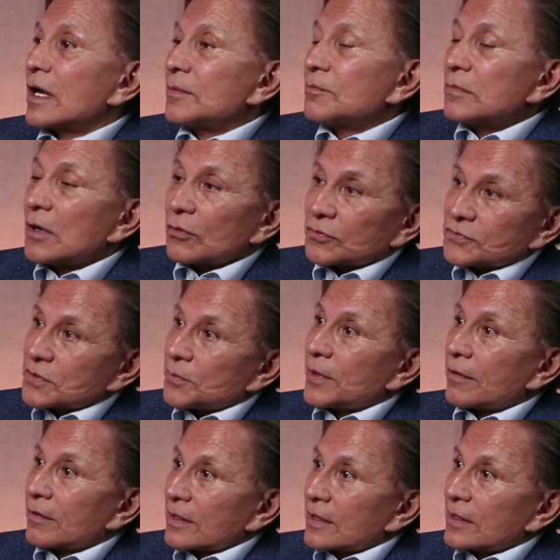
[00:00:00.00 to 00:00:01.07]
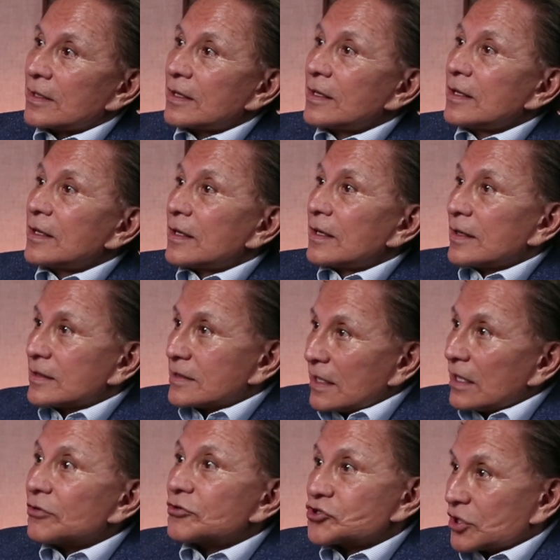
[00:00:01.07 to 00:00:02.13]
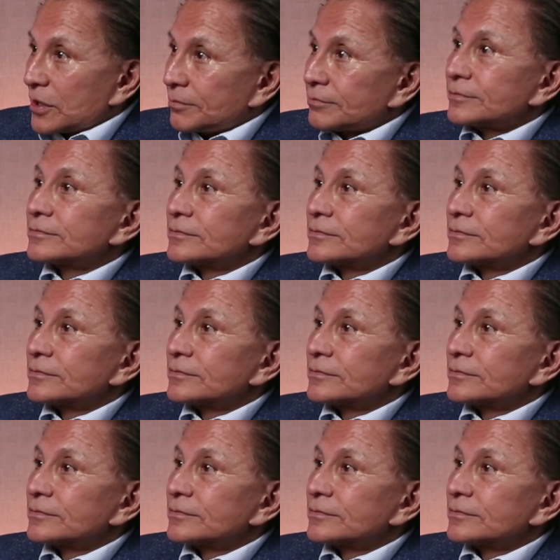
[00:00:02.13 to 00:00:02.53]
a Motos America a dealership. Yep,